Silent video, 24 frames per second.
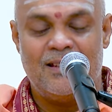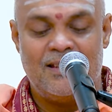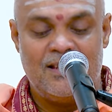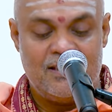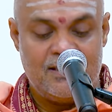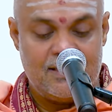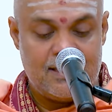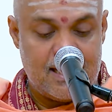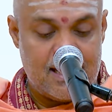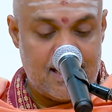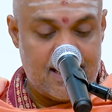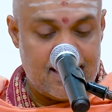
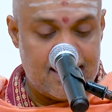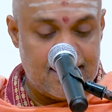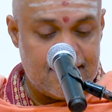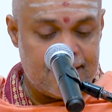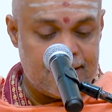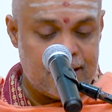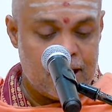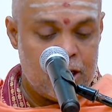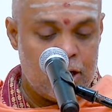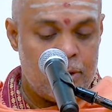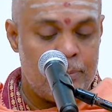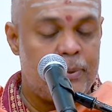
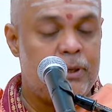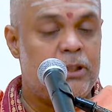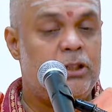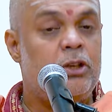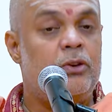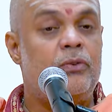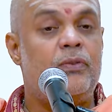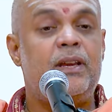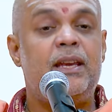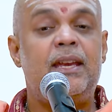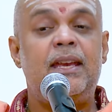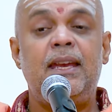Says,
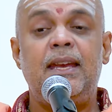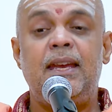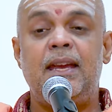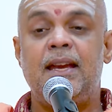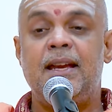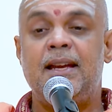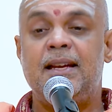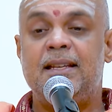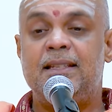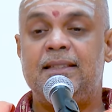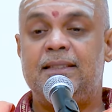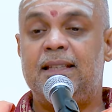
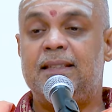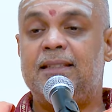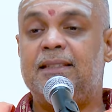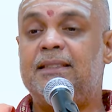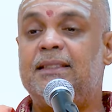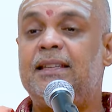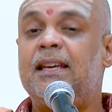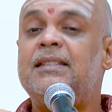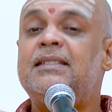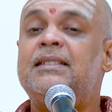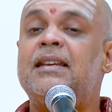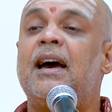prithivi
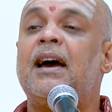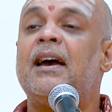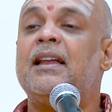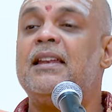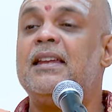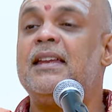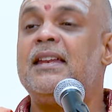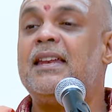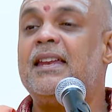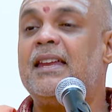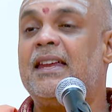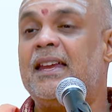sasya
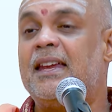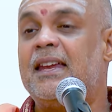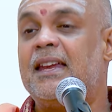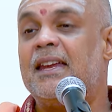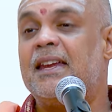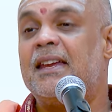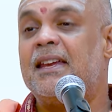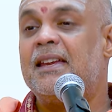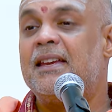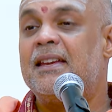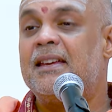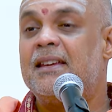shalini.
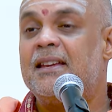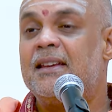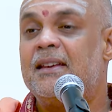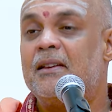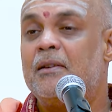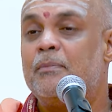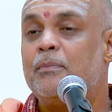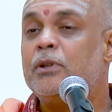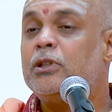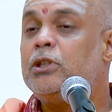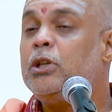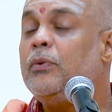
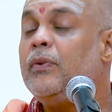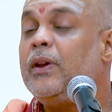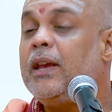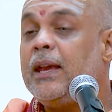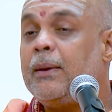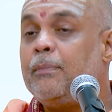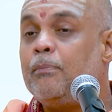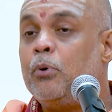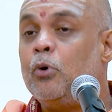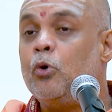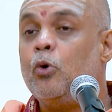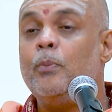
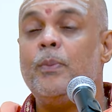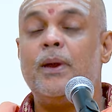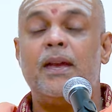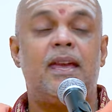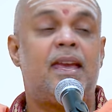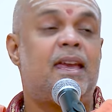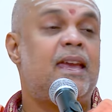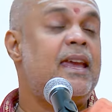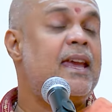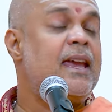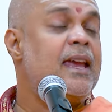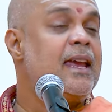Prithivi,
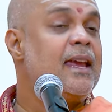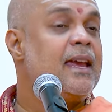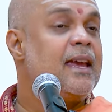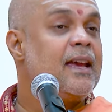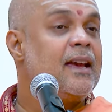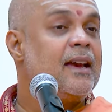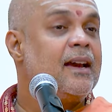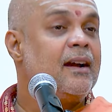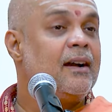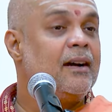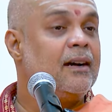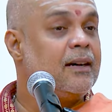bhumi,
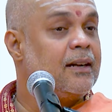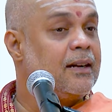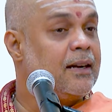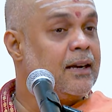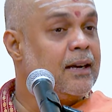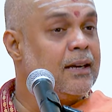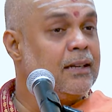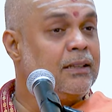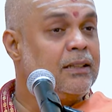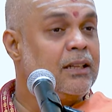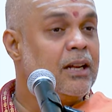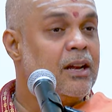
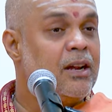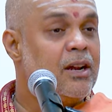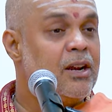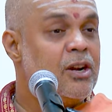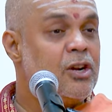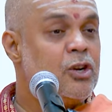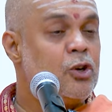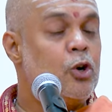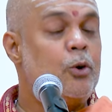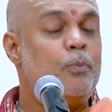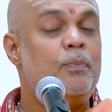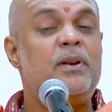earth,
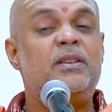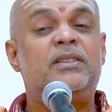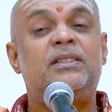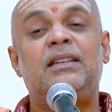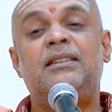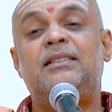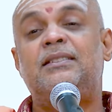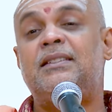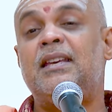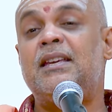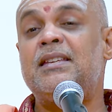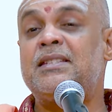should be
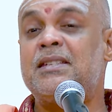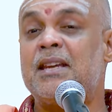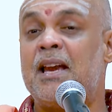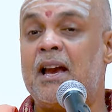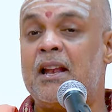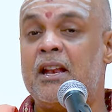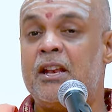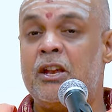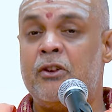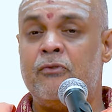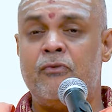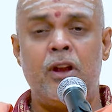sasya
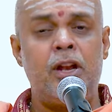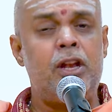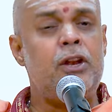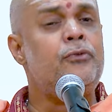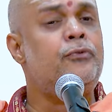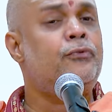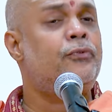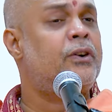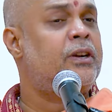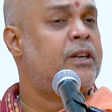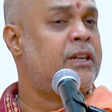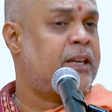shalini, very
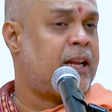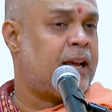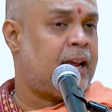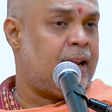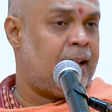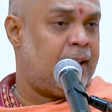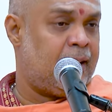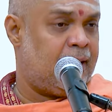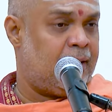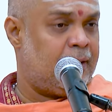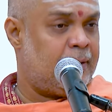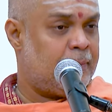
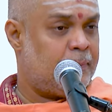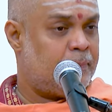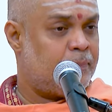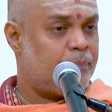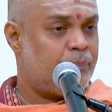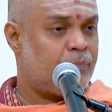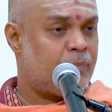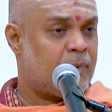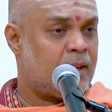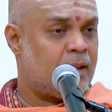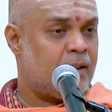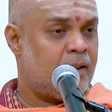fertile.
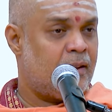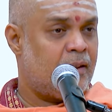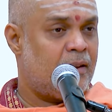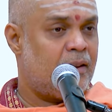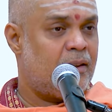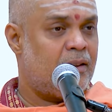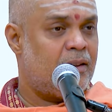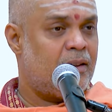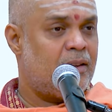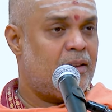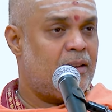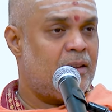
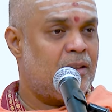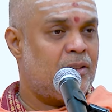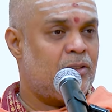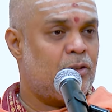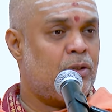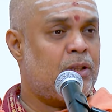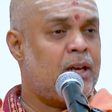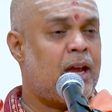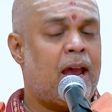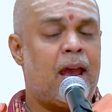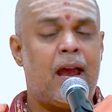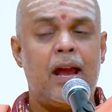So
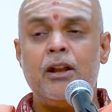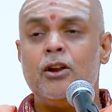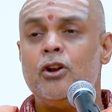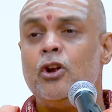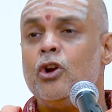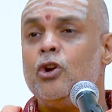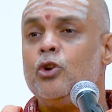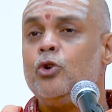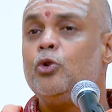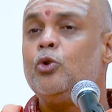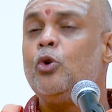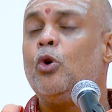that
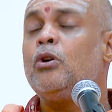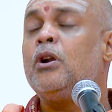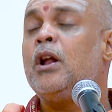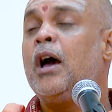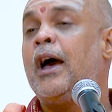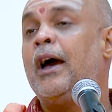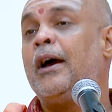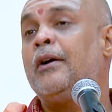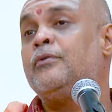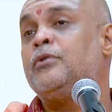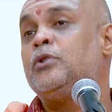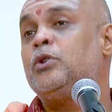you don't
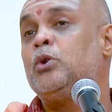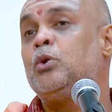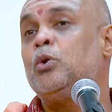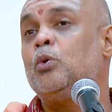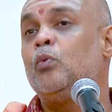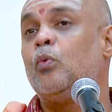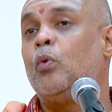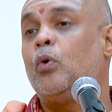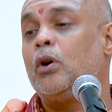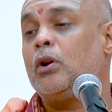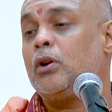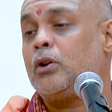have to
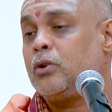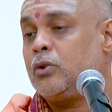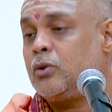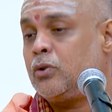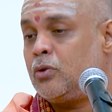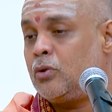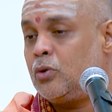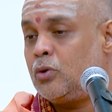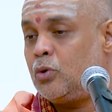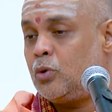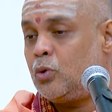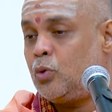work
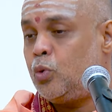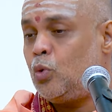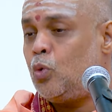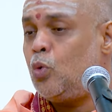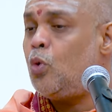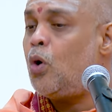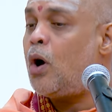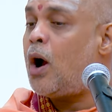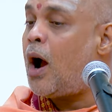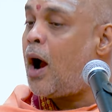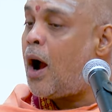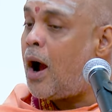
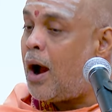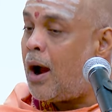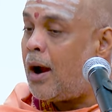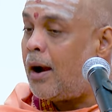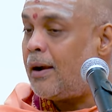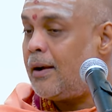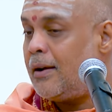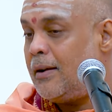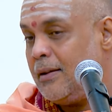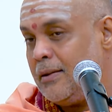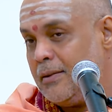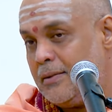too
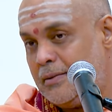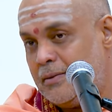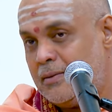hard.